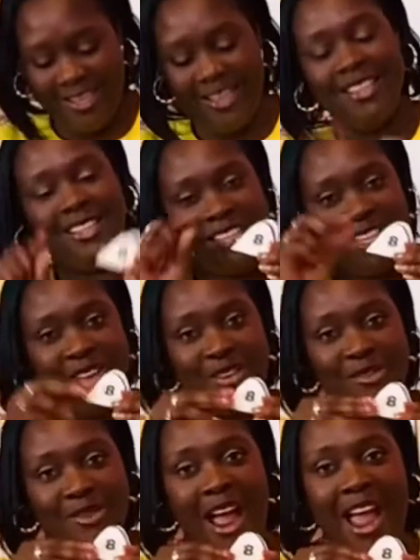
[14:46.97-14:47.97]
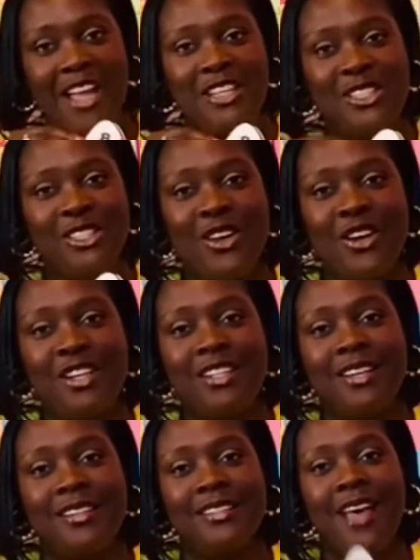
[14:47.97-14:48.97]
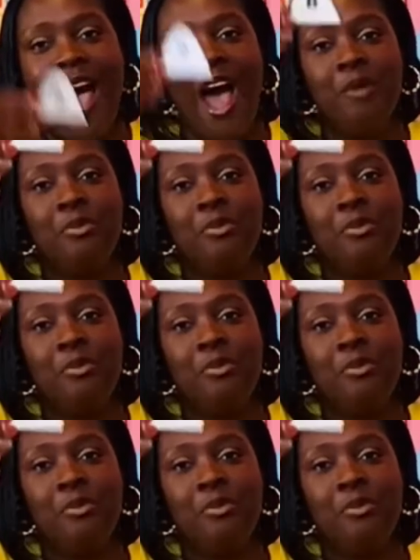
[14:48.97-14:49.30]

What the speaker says: You're right. Circle on top